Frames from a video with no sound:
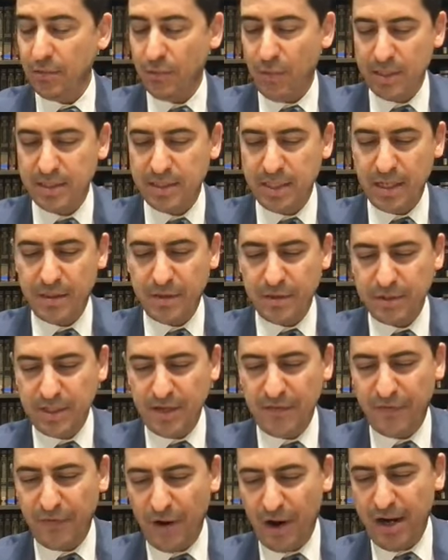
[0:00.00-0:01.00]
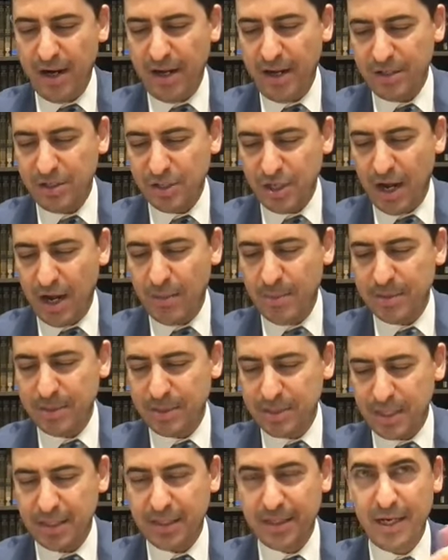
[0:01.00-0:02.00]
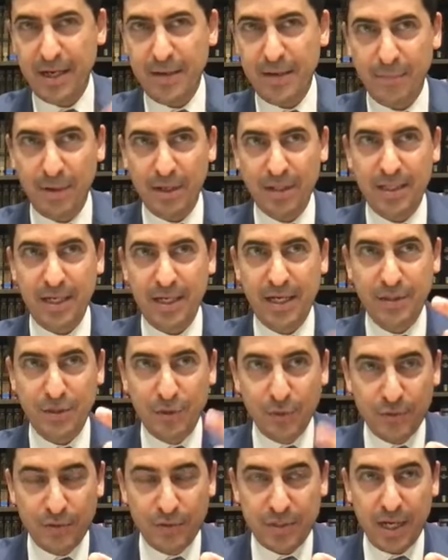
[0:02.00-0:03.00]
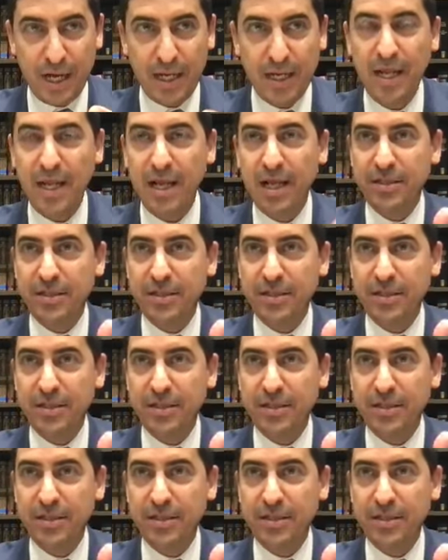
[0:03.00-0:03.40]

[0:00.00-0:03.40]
Wednesday, Thursday, Friday, Shabbos, Sunday, Monday, Tuesday.